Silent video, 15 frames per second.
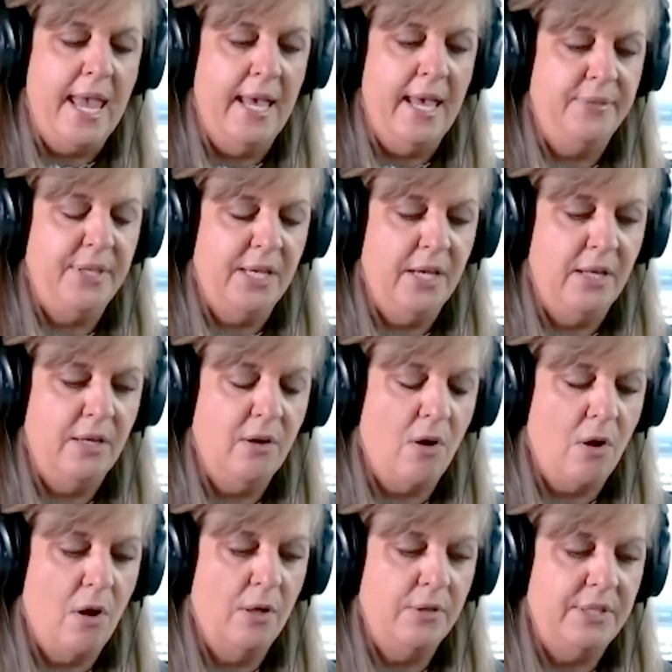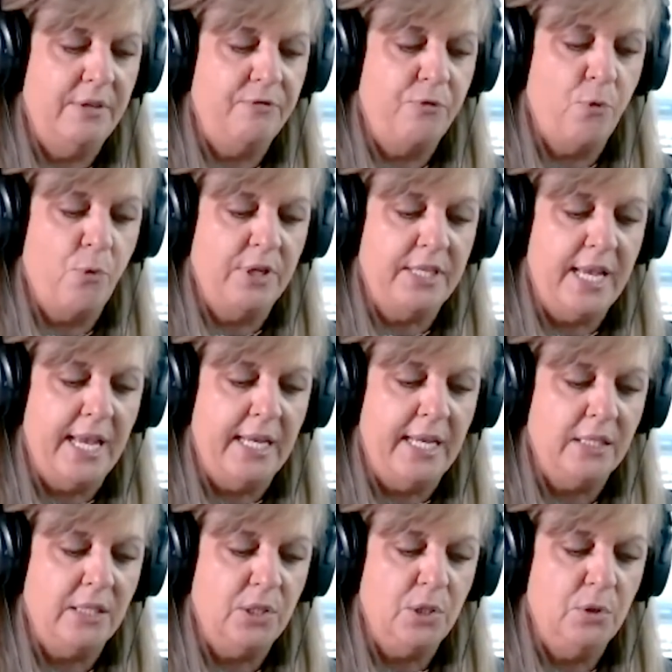And then on the
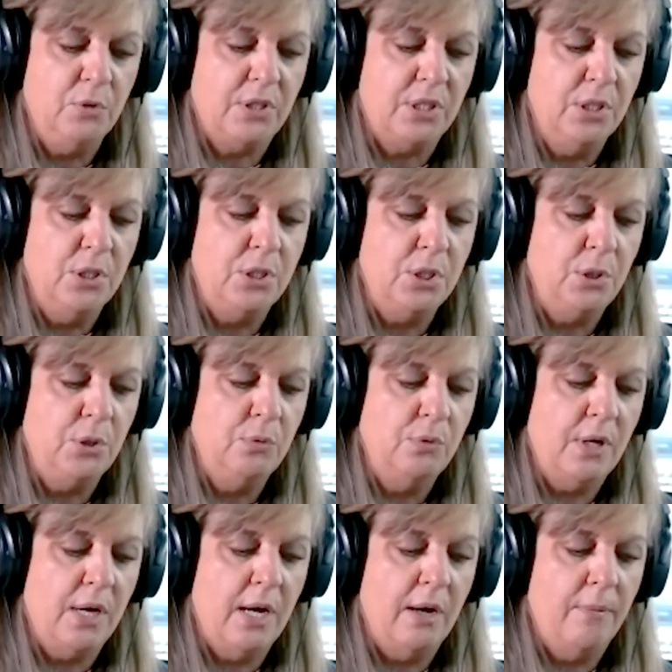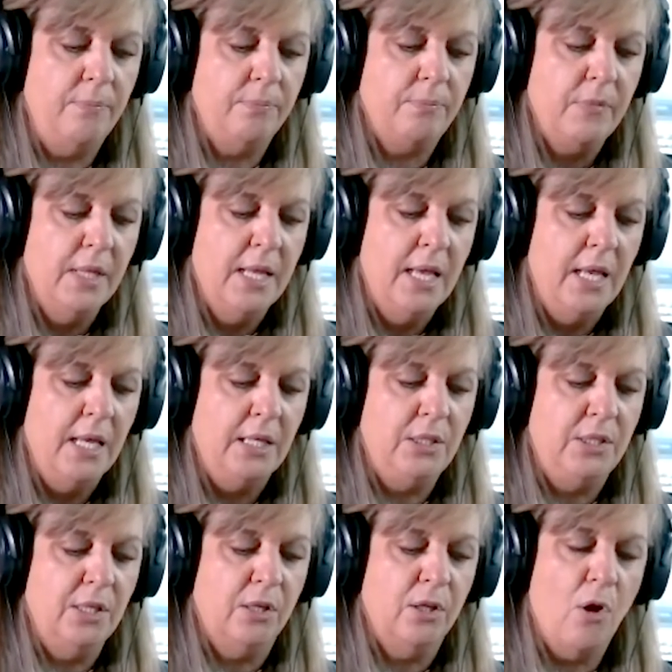48, you can do um,
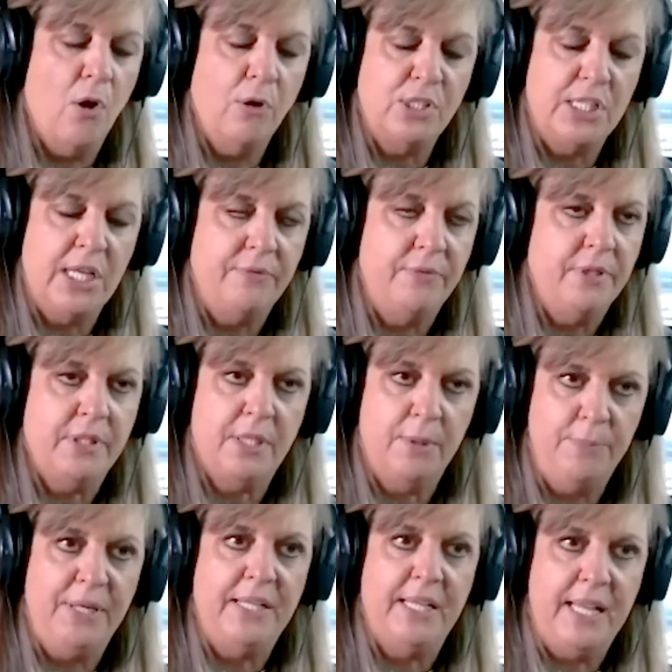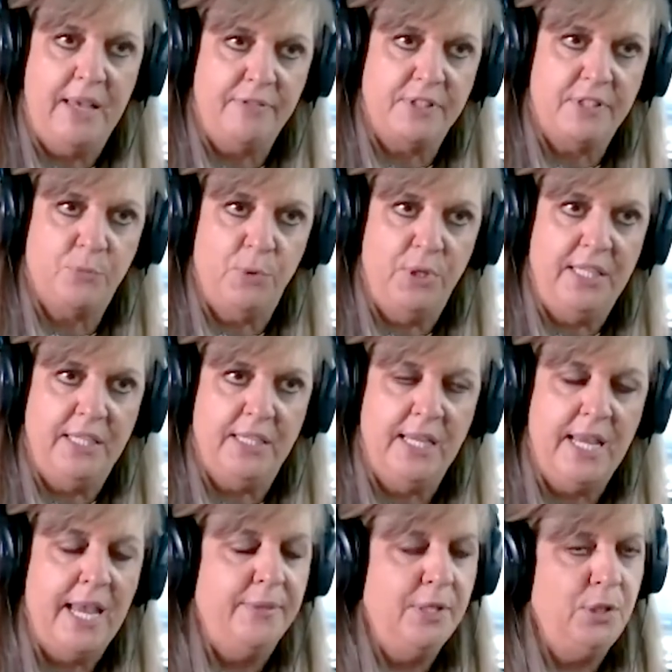the large oven can be left
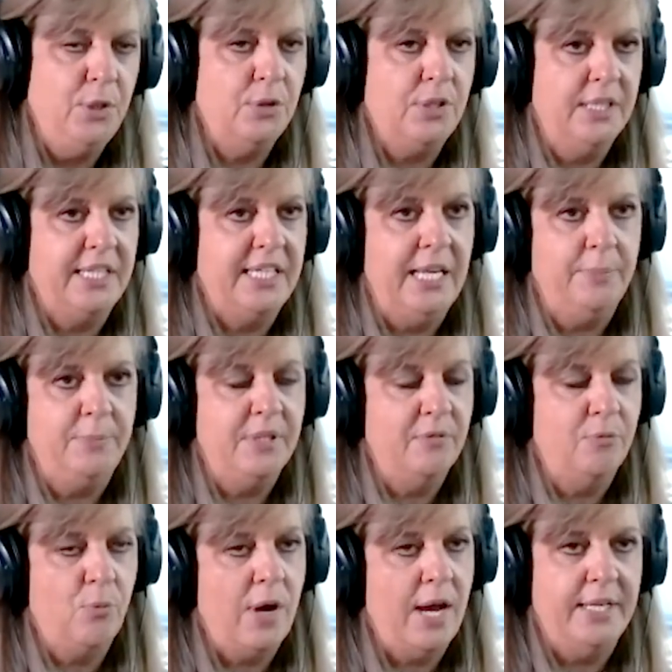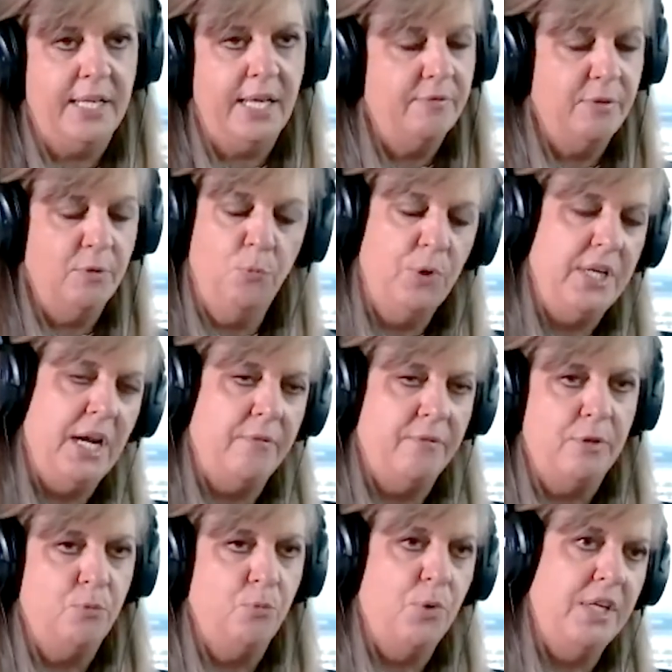swing, and then you can keep the right oven,
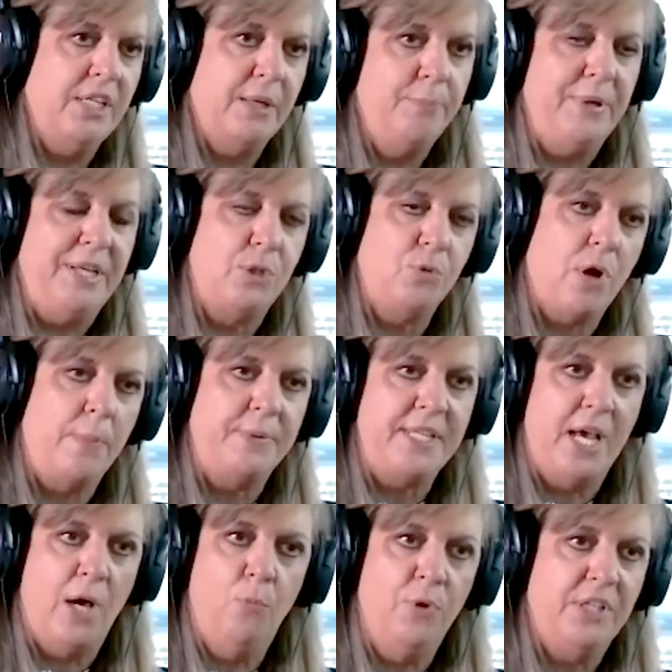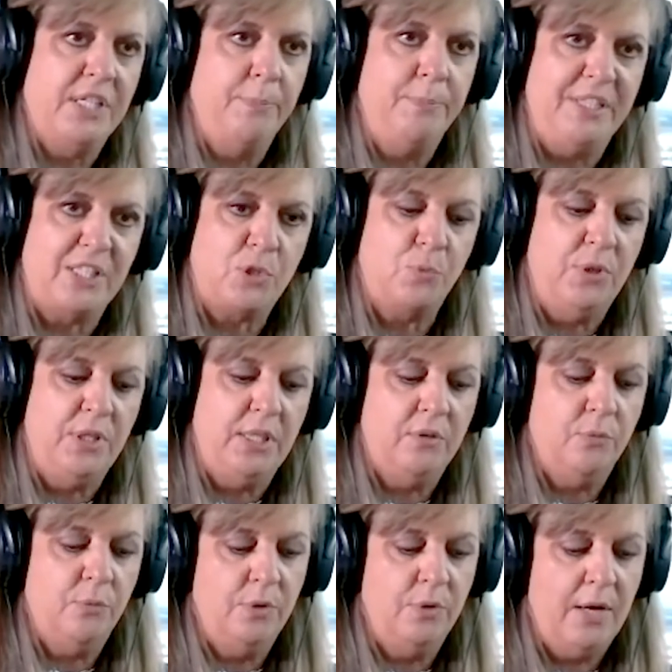whatever. One can be drop down, one can be
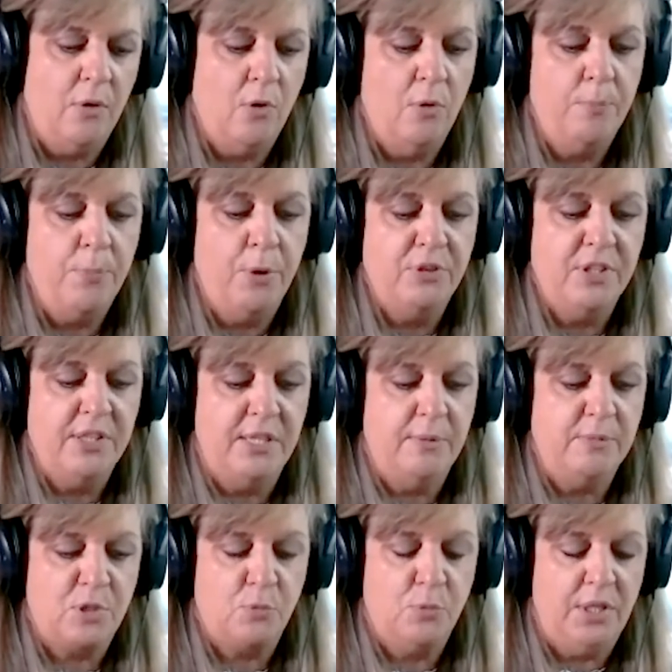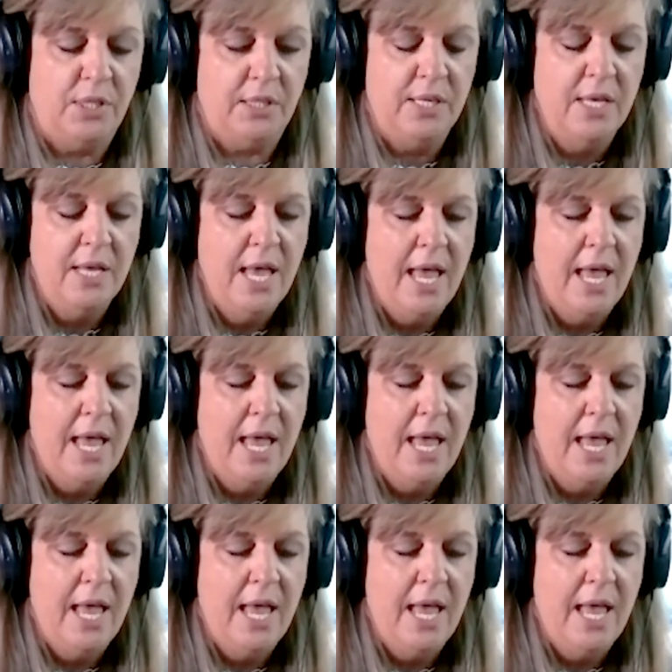swing, or both of them swing.